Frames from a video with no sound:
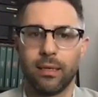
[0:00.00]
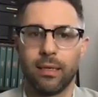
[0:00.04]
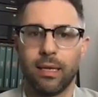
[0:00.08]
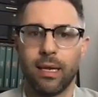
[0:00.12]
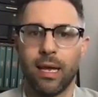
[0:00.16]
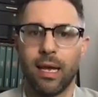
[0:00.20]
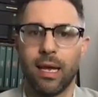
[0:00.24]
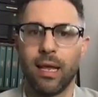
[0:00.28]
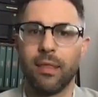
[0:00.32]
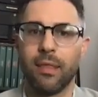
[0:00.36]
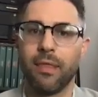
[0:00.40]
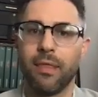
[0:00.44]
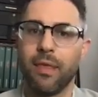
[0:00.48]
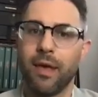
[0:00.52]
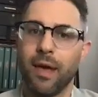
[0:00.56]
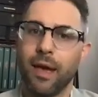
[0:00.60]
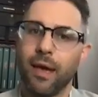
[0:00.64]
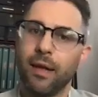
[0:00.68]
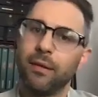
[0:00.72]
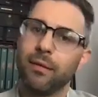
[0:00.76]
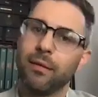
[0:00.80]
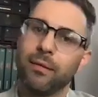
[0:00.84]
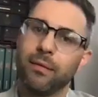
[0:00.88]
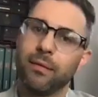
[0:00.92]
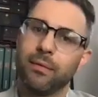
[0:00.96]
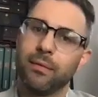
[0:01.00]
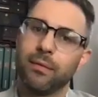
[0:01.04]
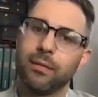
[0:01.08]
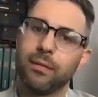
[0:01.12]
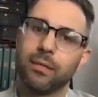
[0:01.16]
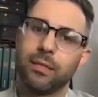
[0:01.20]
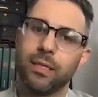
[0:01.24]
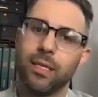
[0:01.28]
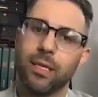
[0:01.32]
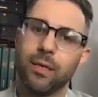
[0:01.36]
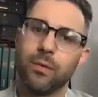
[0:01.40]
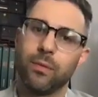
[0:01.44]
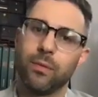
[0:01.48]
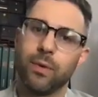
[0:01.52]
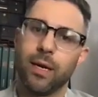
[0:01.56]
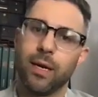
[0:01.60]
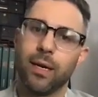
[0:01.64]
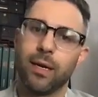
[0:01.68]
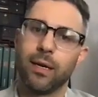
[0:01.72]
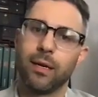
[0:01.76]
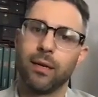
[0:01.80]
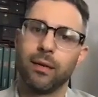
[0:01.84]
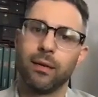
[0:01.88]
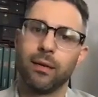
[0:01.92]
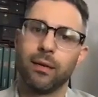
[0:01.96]
and then see
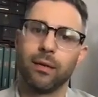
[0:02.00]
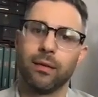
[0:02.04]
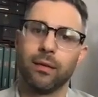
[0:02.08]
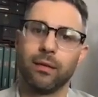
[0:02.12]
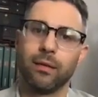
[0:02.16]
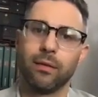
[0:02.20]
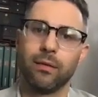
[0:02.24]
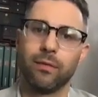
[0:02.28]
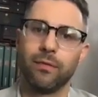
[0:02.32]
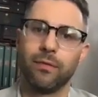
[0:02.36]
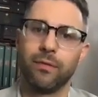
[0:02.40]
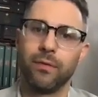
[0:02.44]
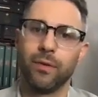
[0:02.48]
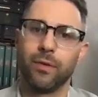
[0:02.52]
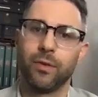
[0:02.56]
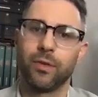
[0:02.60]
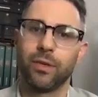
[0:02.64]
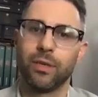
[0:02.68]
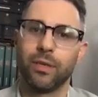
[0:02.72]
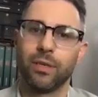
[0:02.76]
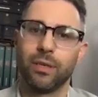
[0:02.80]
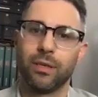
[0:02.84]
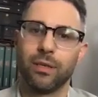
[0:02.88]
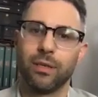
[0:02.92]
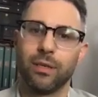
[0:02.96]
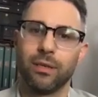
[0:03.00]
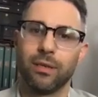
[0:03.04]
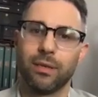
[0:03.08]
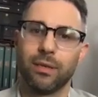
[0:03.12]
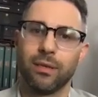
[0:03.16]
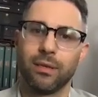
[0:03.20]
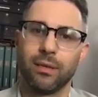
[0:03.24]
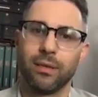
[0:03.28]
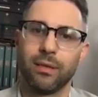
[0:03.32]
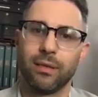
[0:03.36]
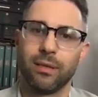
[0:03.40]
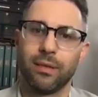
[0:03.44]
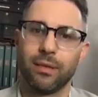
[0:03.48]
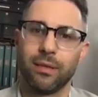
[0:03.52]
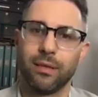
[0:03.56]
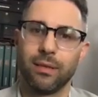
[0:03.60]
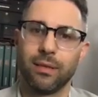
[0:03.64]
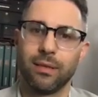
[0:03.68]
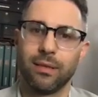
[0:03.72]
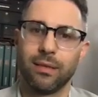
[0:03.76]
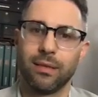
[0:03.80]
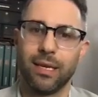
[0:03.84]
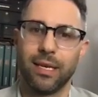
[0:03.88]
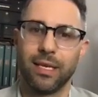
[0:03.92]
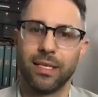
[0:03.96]
where the future
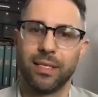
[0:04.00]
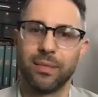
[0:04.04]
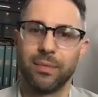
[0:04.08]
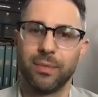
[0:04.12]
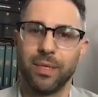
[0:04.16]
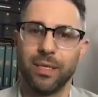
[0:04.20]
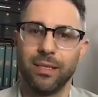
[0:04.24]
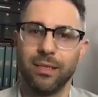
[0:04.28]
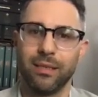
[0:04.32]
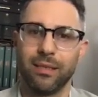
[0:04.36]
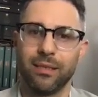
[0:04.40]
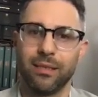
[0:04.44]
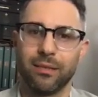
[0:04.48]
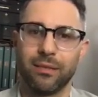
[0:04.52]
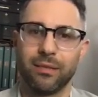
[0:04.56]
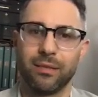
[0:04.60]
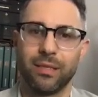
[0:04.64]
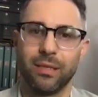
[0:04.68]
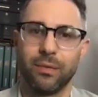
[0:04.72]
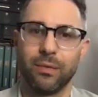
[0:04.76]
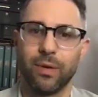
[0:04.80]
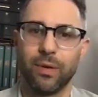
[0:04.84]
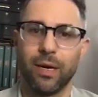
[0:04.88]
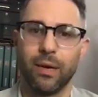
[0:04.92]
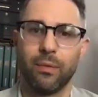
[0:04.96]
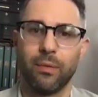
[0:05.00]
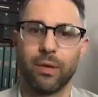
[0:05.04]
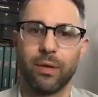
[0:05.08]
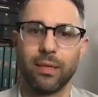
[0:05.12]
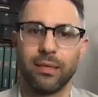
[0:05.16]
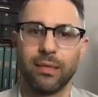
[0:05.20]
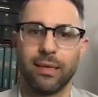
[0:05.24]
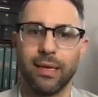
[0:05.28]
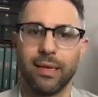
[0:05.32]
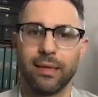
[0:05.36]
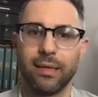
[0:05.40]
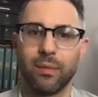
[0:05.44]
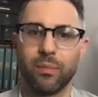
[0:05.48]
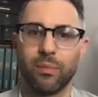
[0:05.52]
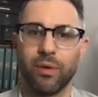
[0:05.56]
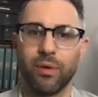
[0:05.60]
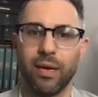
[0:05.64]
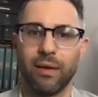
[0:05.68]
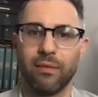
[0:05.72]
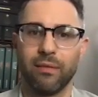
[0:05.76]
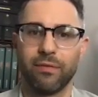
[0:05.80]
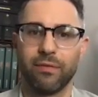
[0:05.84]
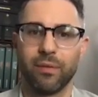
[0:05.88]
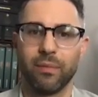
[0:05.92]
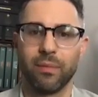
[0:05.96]
takes me, see where I want to take the
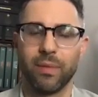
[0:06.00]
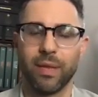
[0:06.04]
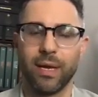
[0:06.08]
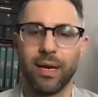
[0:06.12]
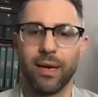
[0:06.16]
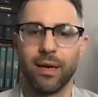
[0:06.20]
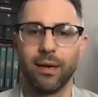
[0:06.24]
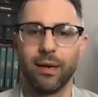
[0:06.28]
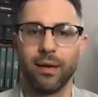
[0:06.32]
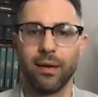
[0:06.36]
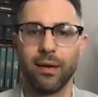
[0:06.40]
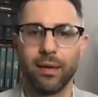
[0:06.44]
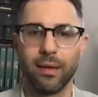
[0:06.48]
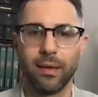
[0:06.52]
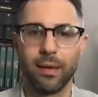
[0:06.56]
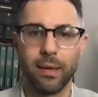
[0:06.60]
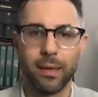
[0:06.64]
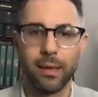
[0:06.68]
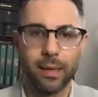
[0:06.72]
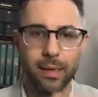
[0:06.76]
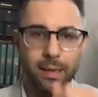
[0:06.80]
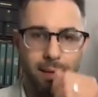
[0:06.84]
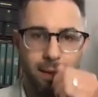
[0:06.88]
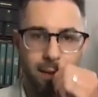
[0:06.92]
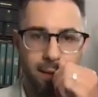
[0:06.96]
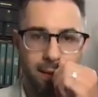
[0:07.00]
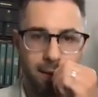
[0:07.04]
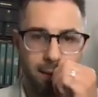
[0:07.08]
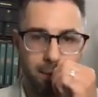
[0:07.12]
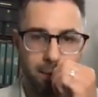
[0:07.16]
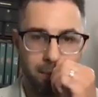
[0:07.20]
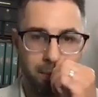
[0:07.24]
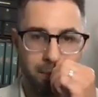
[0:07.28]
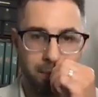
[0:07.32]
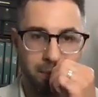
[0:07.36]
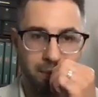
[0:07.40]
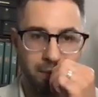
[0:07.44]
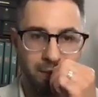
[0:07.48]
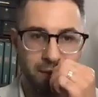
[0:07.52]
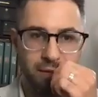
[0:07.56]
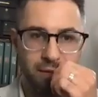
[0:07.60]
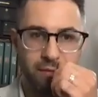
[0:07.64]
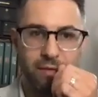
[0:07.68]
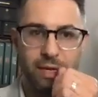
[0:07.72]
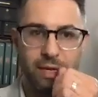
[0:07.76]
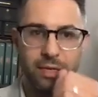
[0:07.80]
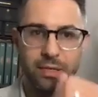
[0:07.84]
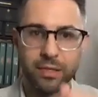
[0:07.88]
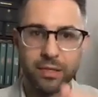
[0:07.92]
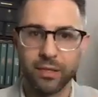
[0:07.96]
brand from there.
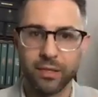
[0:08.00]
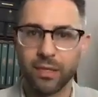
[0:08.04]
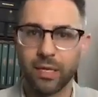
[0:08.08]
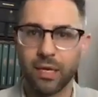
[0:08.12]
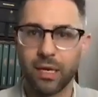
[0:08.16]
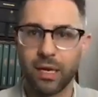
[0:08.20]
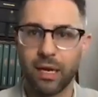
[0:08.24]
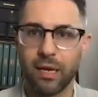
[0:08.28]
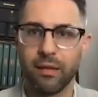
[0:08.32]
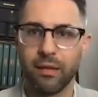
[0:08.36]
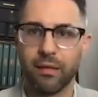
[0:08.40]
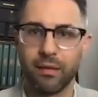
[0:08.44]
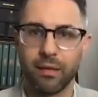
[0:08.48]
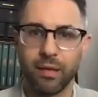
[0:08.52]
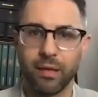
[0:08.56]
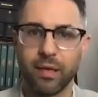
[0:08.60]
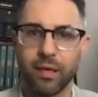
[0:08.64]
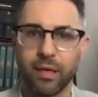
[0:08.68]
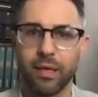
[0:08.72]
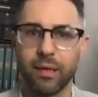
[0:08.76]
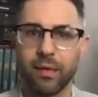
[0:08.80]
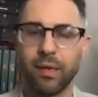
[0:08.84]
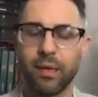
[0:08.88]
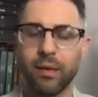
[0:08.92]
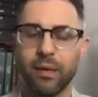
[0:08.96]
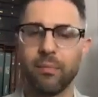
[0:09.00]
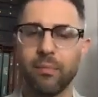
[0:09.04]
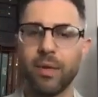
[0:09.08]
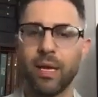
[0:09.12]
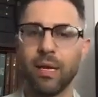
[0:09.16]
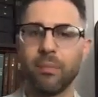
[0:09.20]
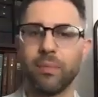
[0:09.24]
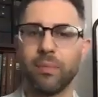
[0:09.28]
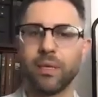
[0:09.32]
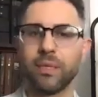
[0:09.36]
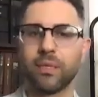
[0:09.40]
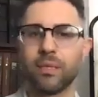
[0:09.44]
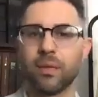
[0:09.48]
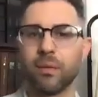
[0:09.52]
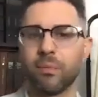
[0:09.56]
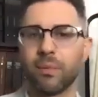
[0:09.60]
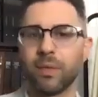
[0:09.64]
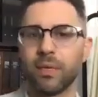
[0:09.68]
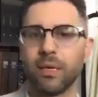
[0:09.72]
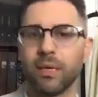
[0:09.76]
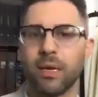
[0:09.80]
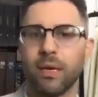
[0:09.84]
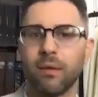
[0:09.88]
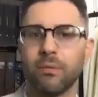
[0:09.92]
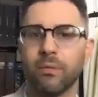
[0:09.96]
Eventually, I think it may be
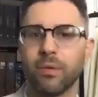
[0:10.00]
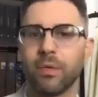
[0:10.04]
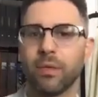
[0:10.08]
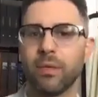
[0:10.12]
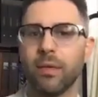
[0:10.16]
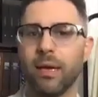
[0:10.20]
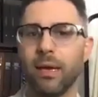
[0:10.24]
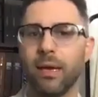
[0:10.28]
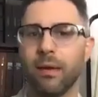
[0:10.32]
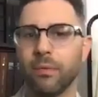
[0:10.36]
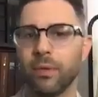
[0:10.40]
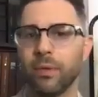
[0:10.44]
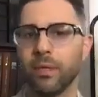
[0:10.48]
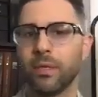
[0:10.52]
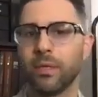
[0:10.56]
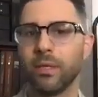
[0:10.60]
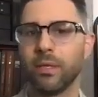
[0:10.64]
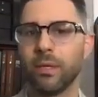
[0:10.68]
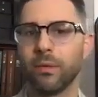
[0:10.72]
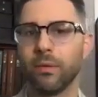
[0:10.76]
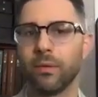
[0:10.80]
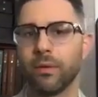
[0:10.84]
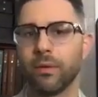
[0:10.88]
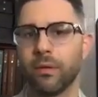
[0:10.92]
something I would do.